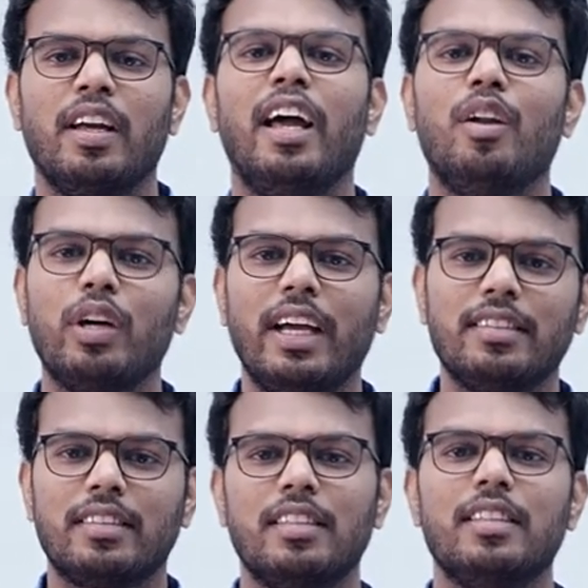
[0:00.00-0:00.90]
Hello
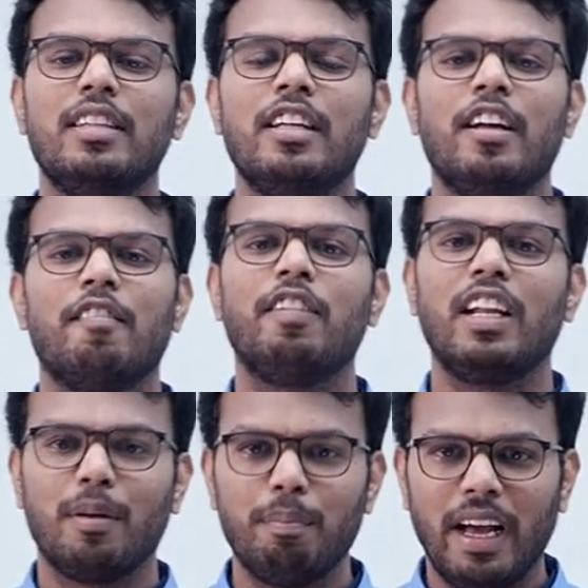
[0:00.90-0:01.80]
guys,
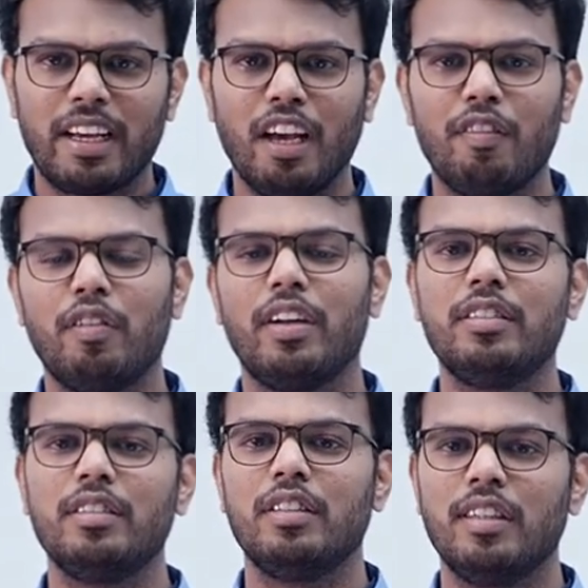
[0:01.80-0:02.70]
welcome back everyone.
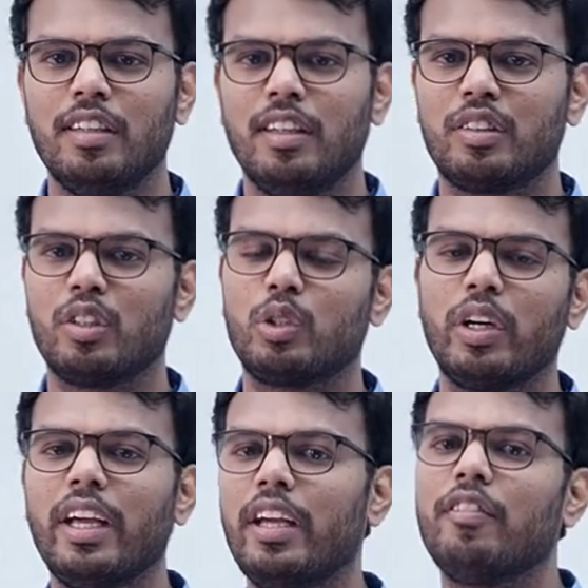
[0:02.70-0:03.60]
So
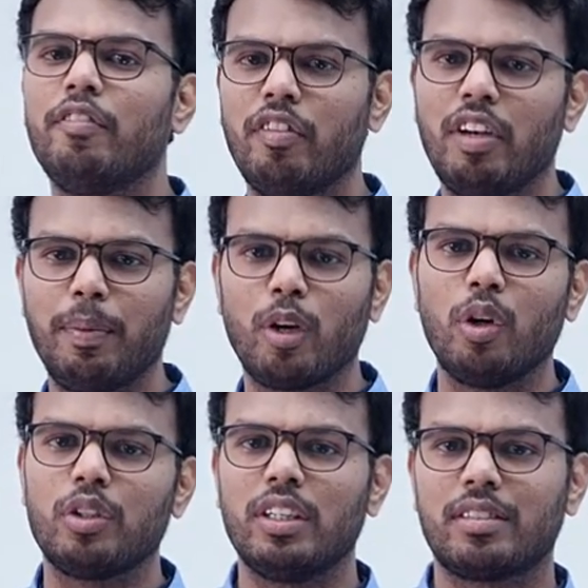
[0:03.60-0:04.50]
today we will be
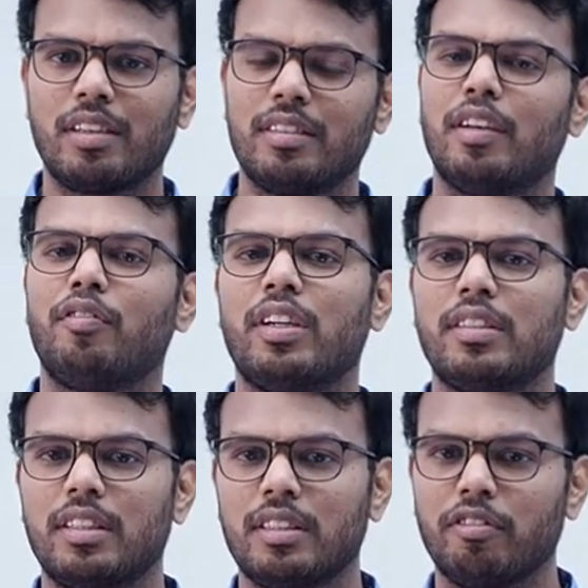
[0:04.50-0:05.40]
going to discuss the
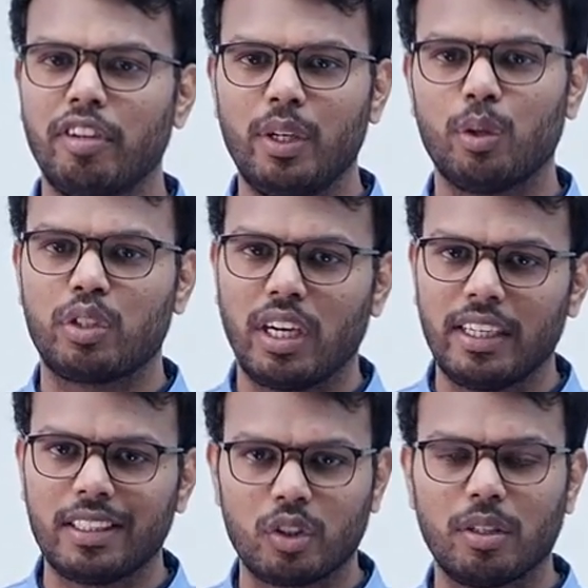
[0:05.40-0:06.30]
further videos
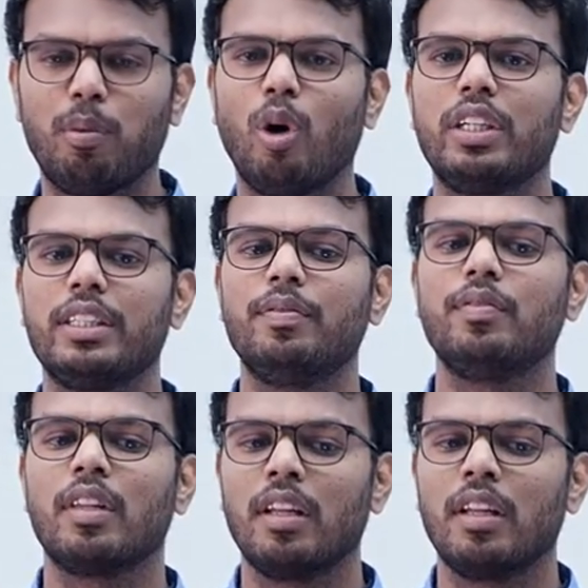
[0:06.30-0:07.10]
related to the polity.